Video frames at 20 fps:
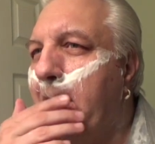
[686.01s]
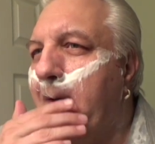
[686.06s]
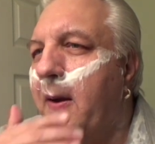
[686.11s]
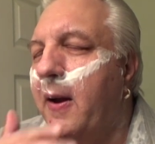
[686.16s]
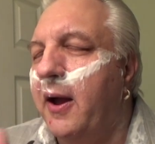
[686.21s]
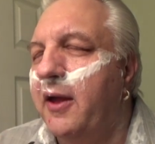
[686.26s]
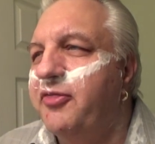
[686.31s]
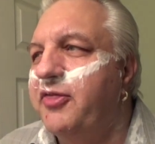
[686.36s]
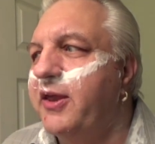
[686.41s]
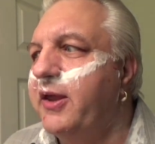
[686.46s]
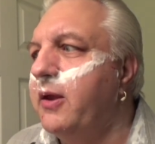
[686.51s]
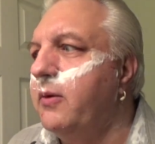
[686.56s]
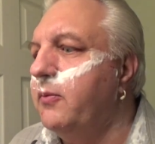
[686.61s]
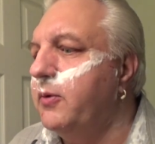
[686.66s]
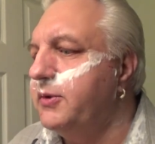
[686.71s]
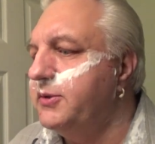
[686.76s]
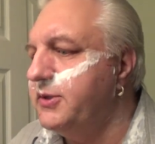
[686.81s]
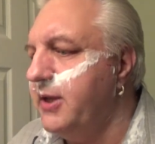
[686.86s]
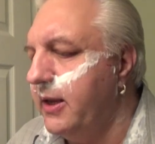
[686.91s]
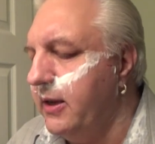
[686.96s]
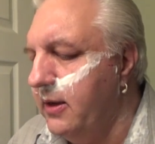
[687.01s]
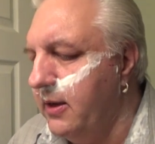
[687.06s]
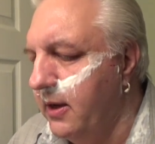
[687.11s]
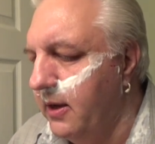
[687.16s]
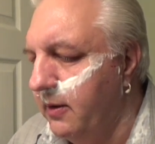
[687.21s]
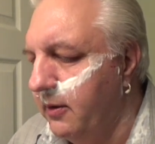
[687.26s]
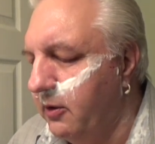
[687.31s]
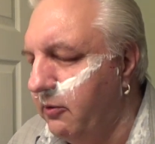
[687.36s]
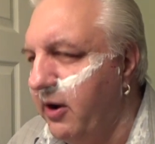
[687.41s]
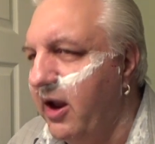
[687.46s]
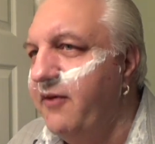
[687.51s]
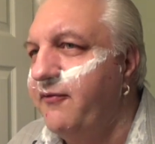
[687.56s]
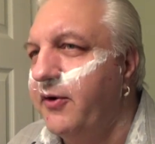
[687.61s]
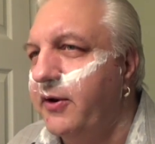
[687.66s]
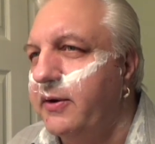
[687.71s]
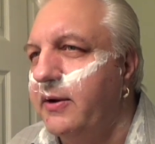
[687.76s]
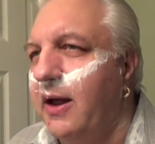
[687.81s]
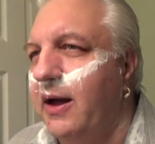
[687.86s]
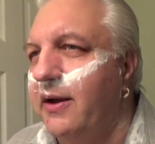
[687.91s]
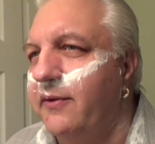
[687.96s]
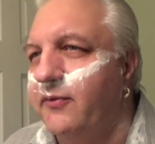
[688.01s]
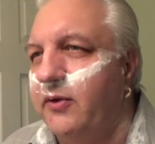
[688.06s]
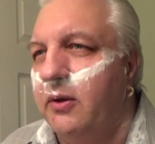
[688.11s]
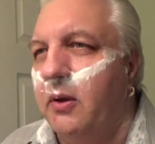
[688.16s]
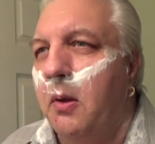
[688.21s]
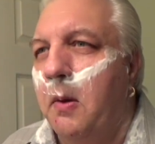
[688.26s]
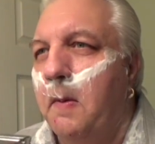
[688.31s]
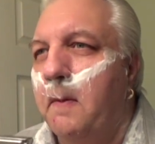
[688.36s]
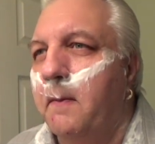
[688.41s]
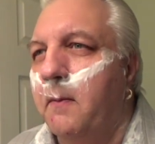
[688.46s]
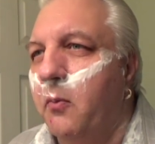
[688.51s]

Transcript: I think it was a uh, graphic novel,